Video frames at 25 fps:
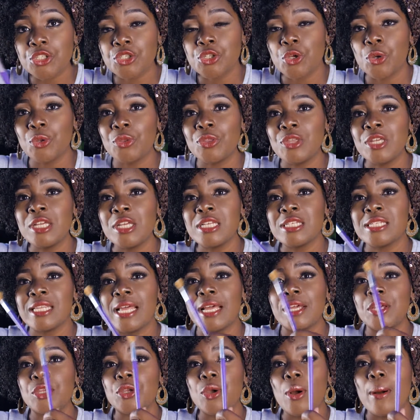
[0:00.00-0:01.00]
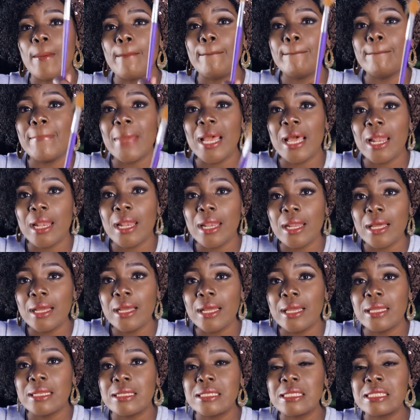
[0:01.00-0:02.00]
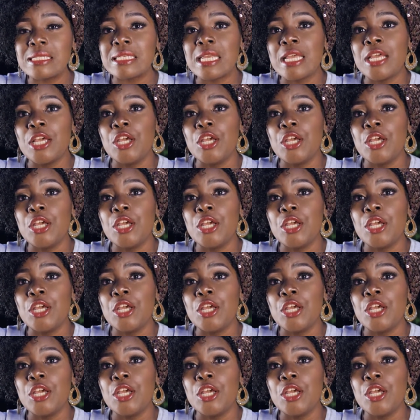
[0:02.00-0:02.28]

So things like your melons,